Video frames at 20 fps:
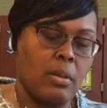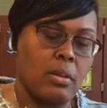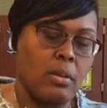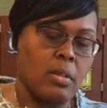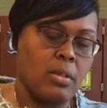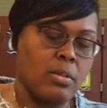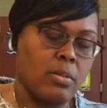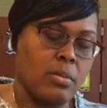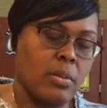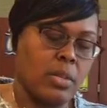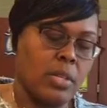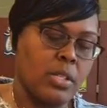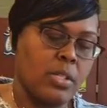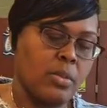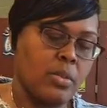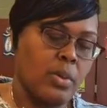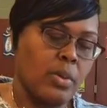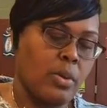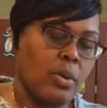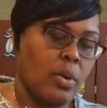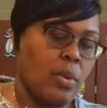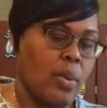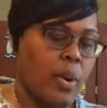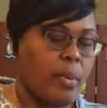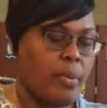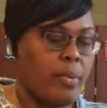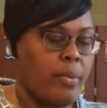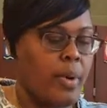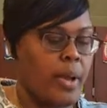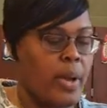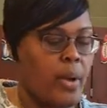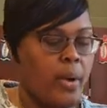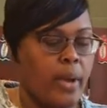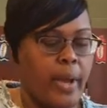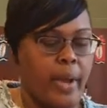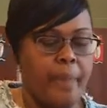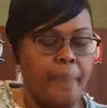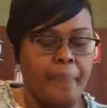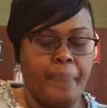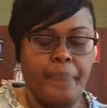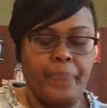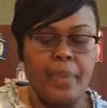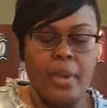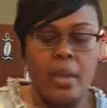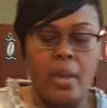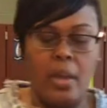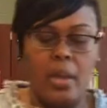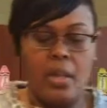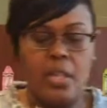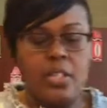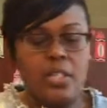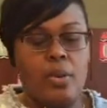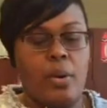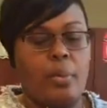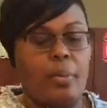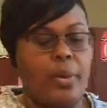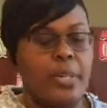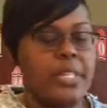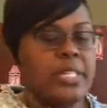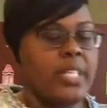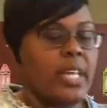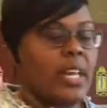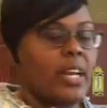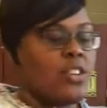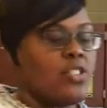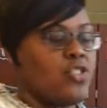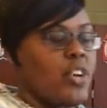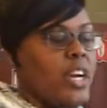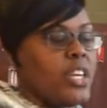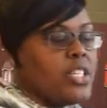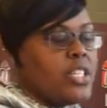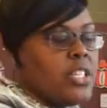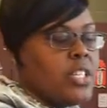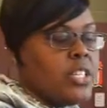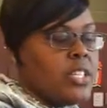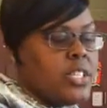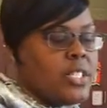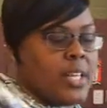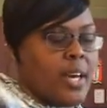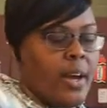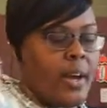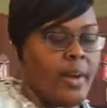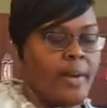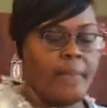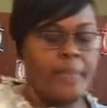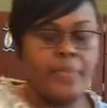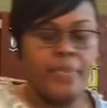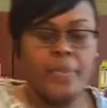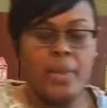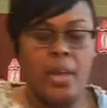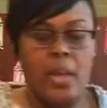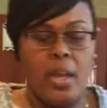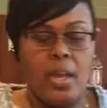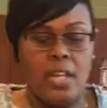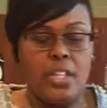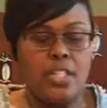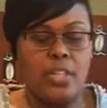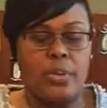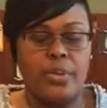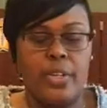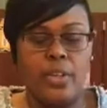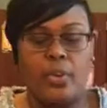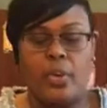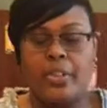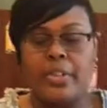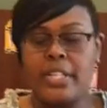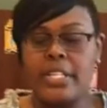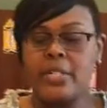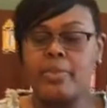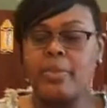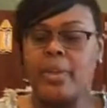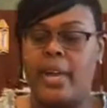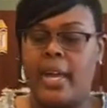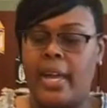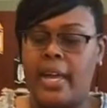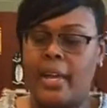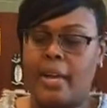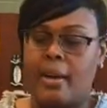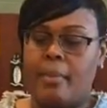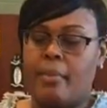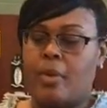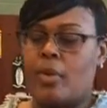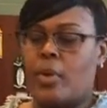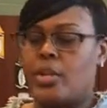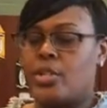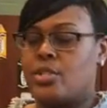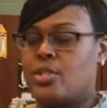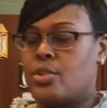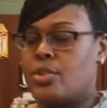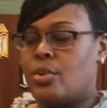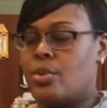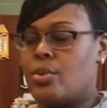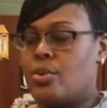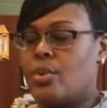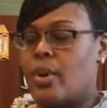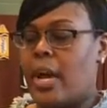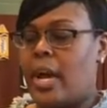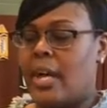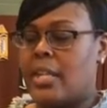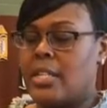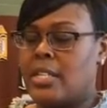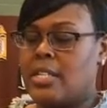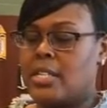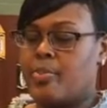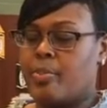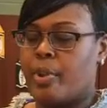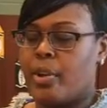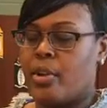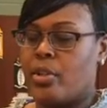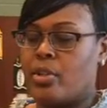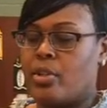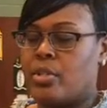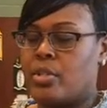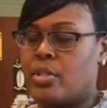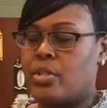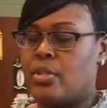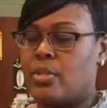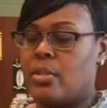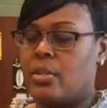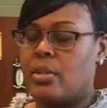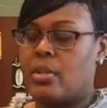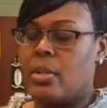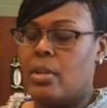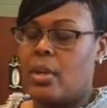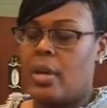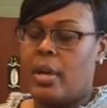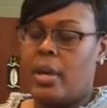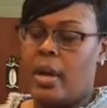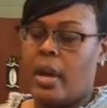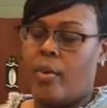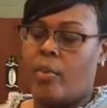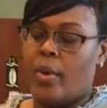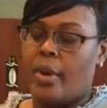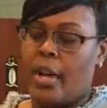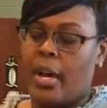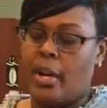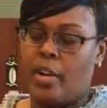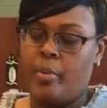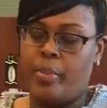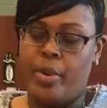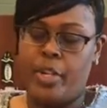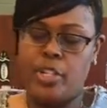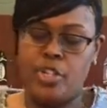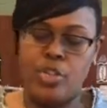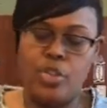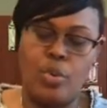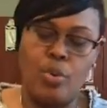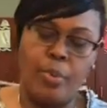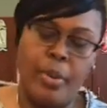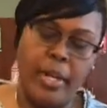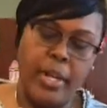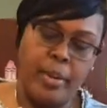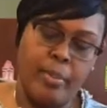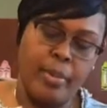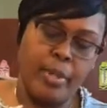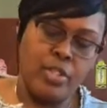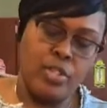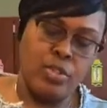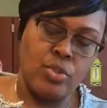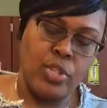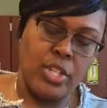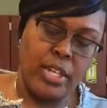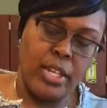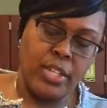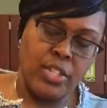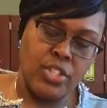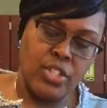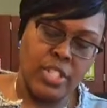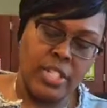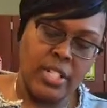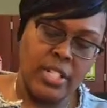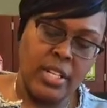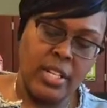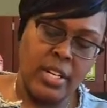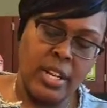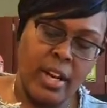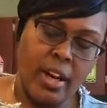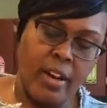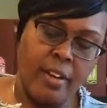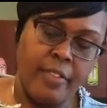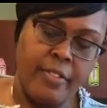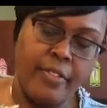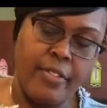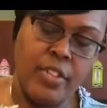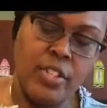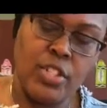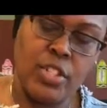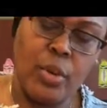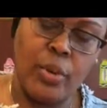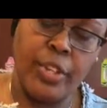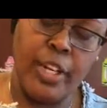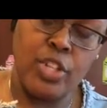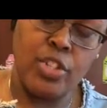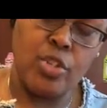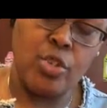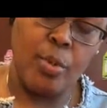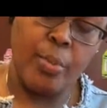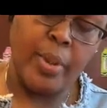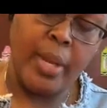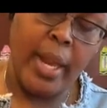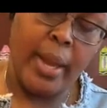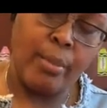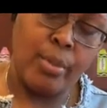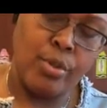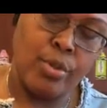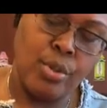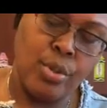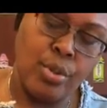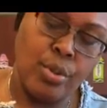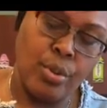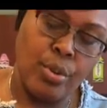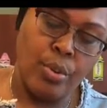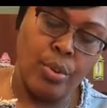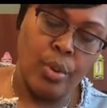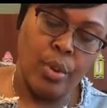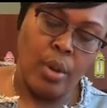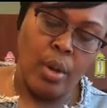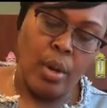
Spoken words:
This one doesn't want to cooperate. Okay. So I'm going to set our trash to the side. So then on this plate, I'm going to add the sprinkles. And we're not going to put too many, but you need just enough so that you'll be able to